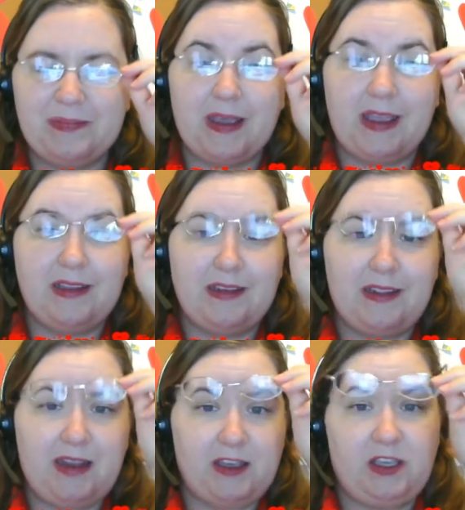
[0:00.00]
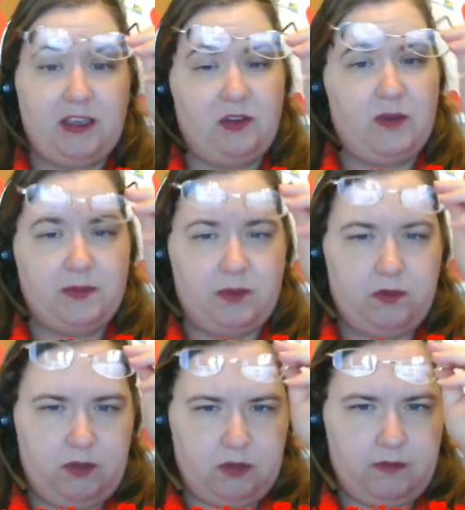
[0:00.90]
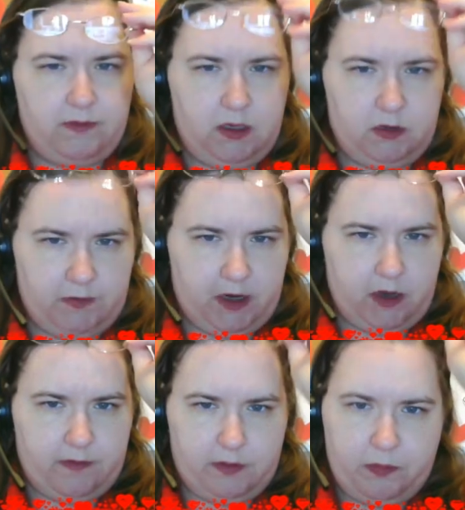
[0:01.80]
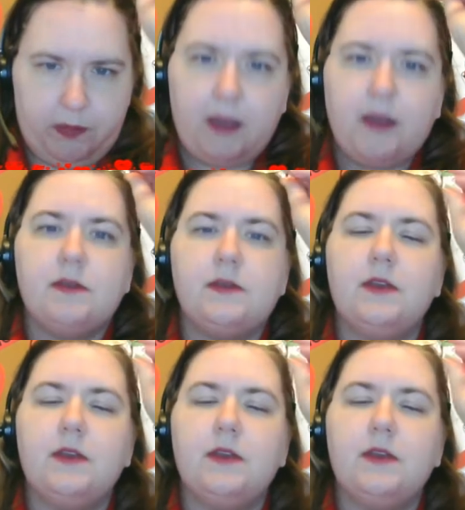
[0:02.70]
and actually I don't watch my own YouTube videos very often, but